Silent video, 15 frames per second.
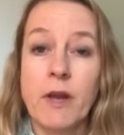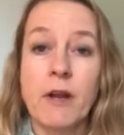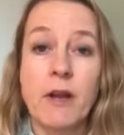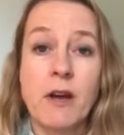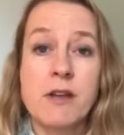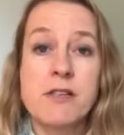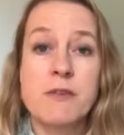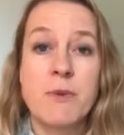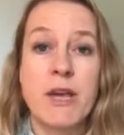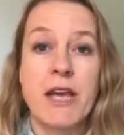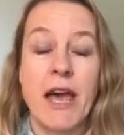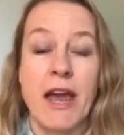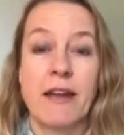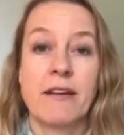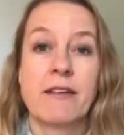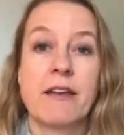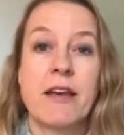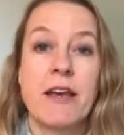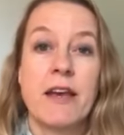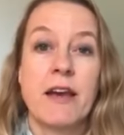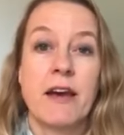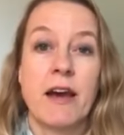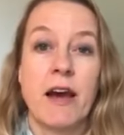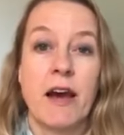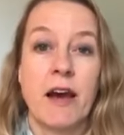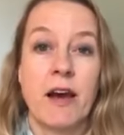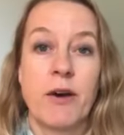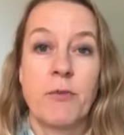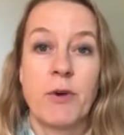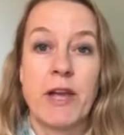last weekend,
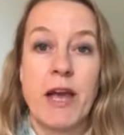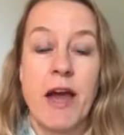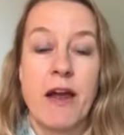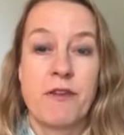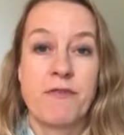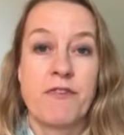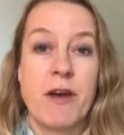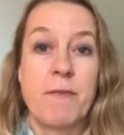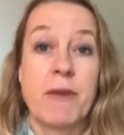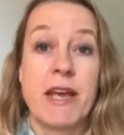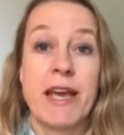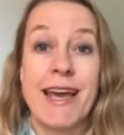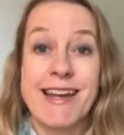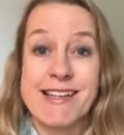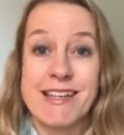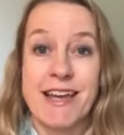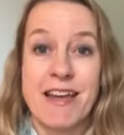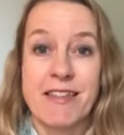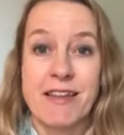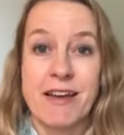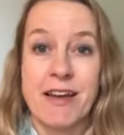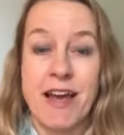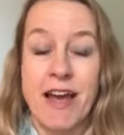we had a family get-together,